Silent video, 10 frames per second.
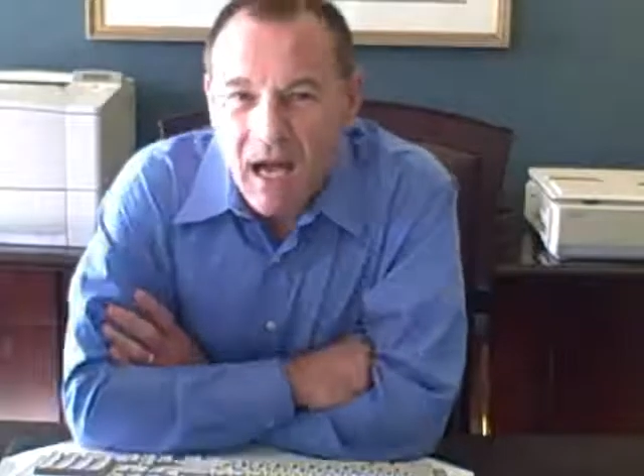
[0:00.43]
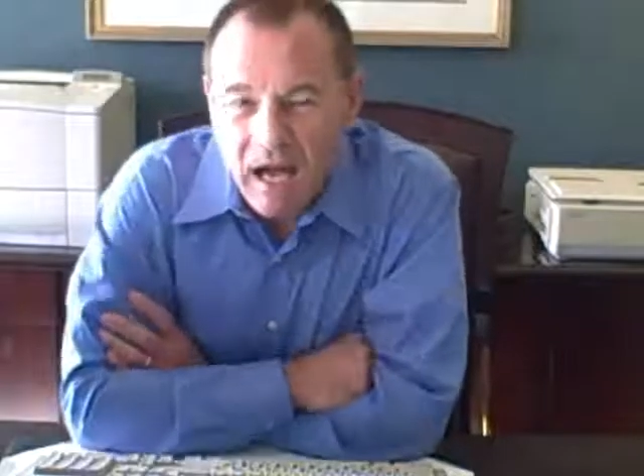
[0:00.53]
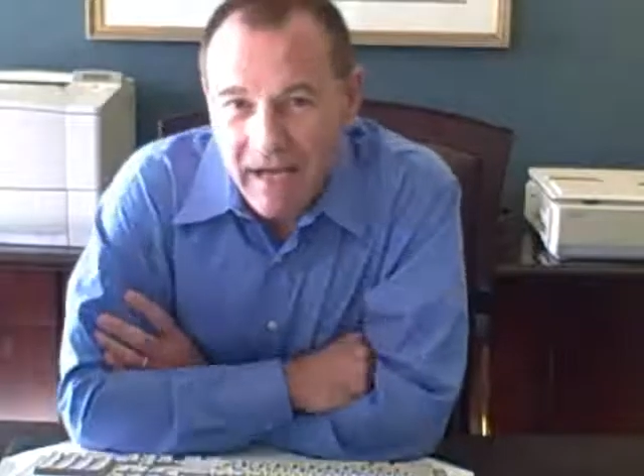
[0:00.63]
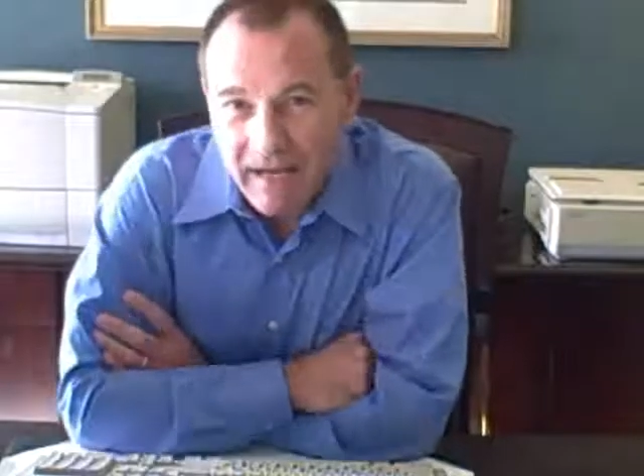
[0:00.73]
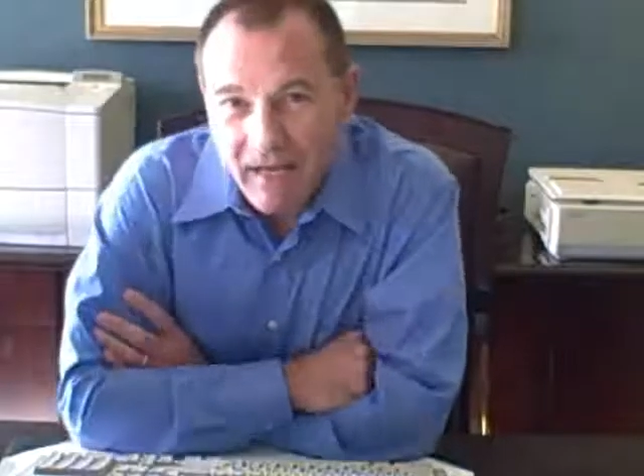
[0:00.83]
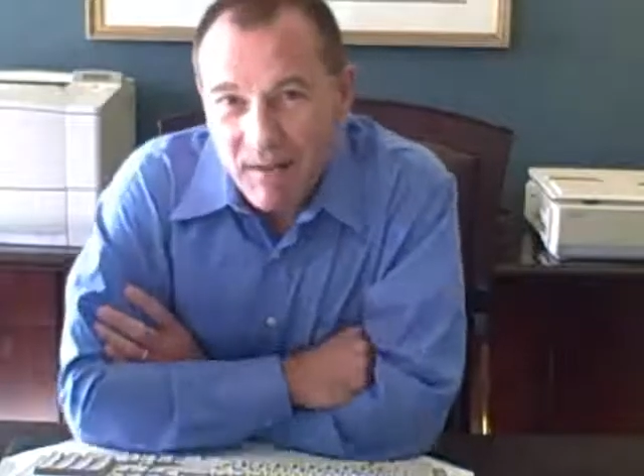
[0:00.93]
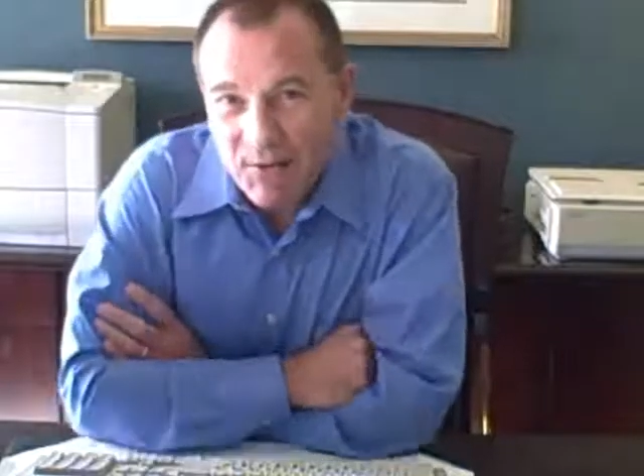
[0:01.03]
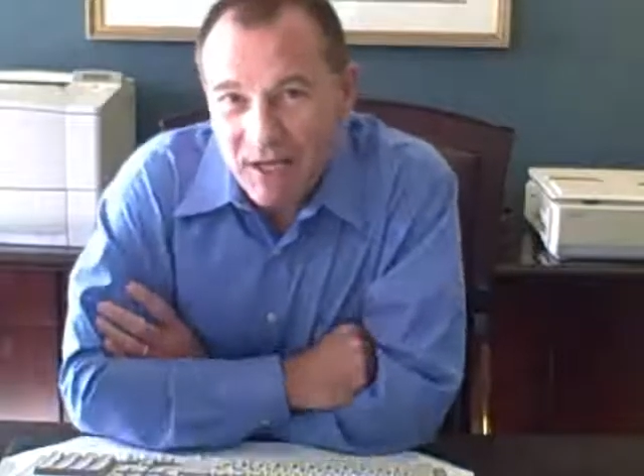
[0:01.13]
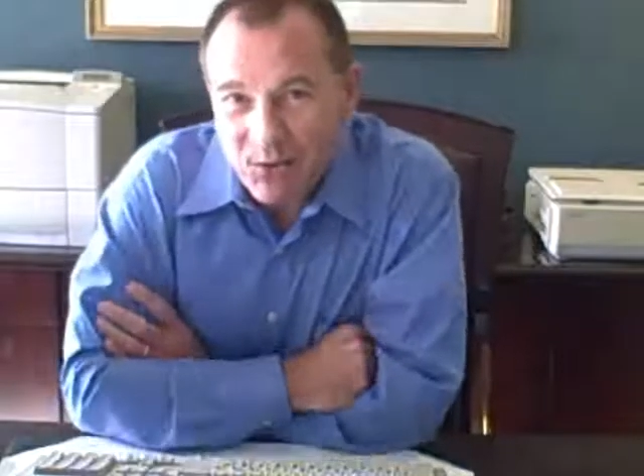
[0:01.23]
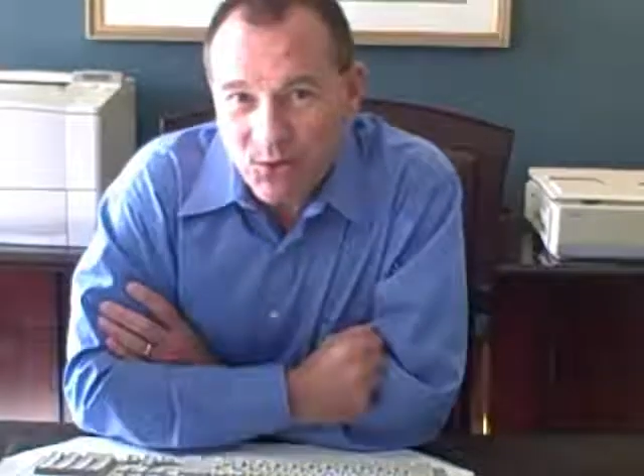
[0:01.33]
Hi, I'm
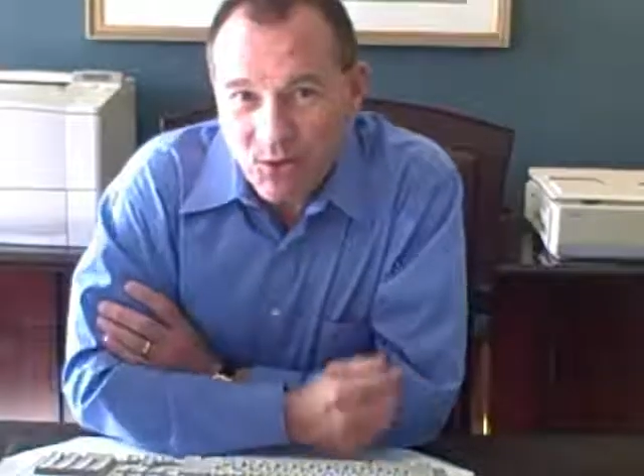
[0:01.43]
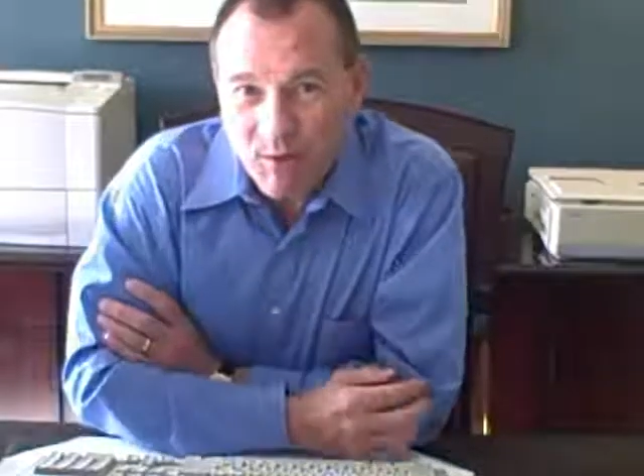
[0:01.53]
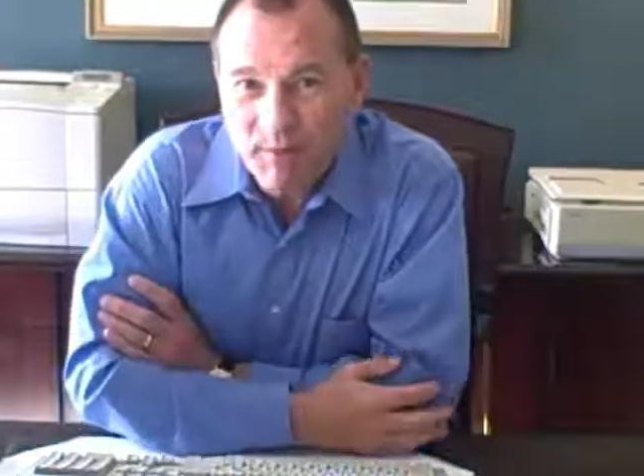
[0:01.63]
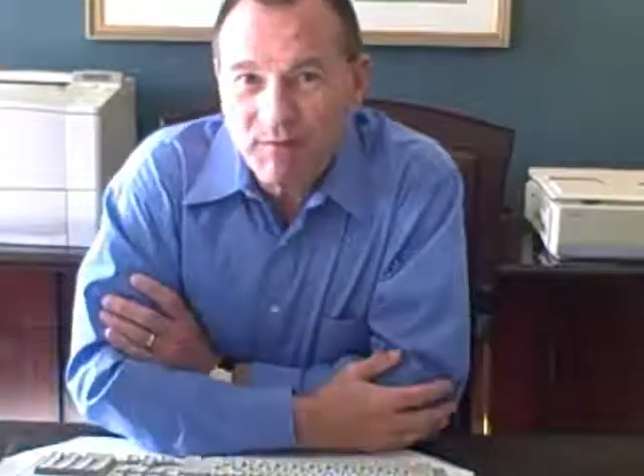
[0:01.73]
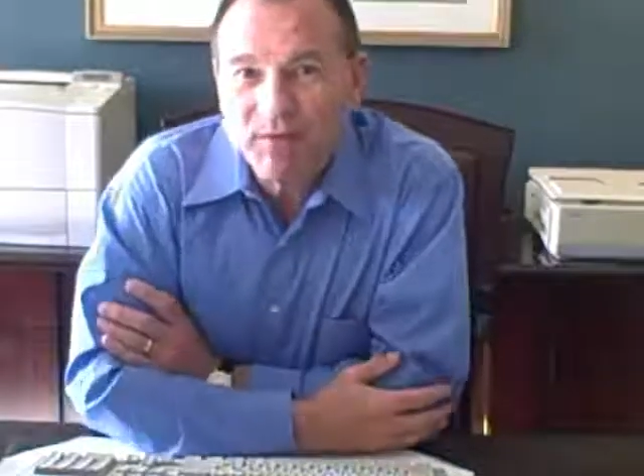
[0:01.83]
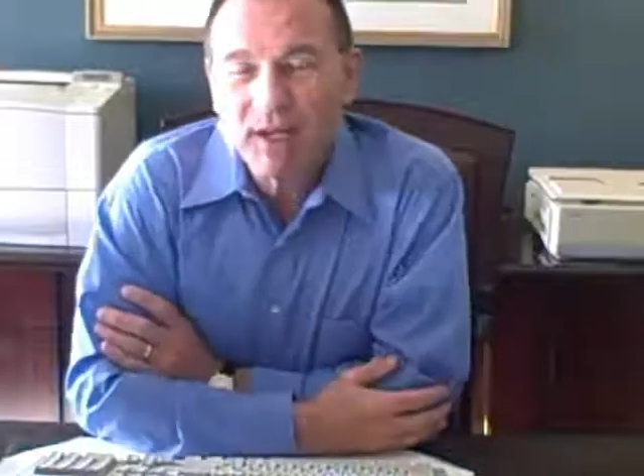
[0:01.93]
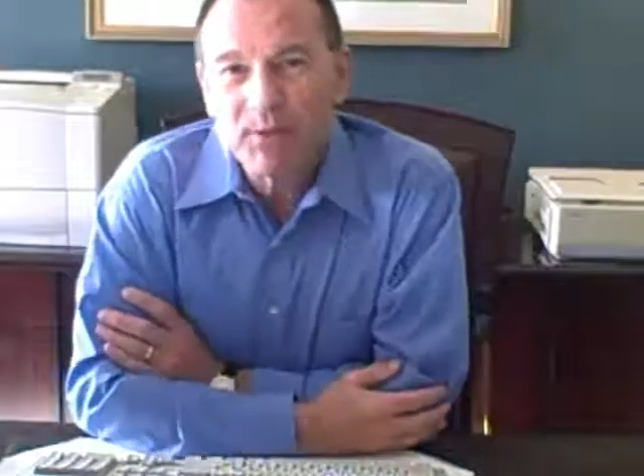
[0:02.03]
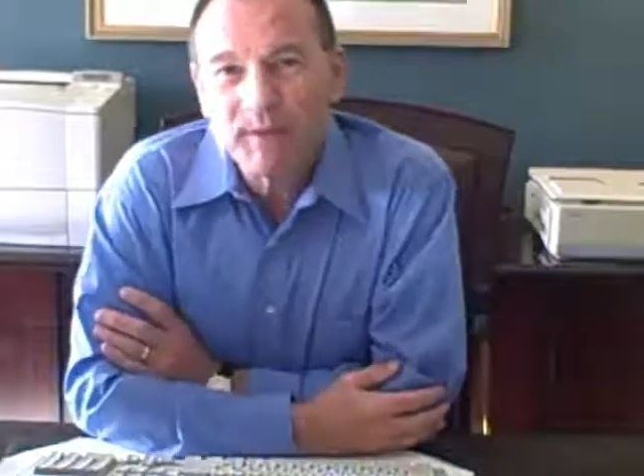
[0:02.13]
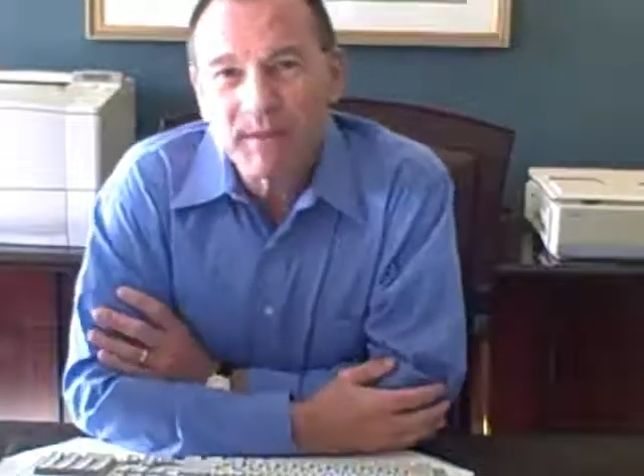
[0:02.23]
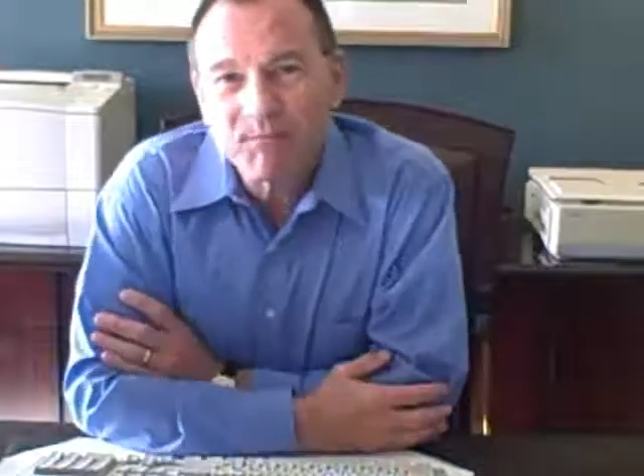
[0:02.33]
Dr. Armin
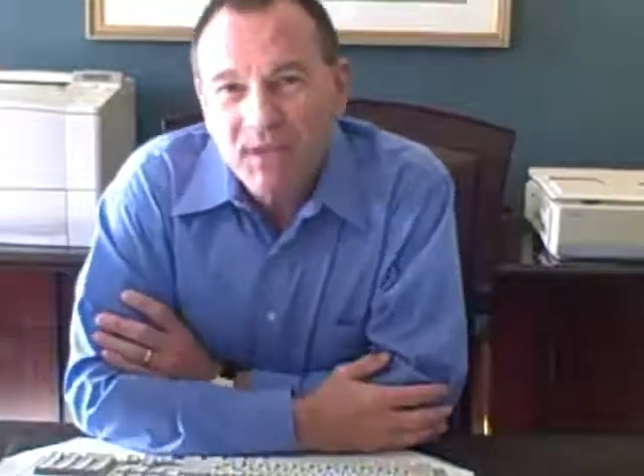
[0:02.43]
Feldman.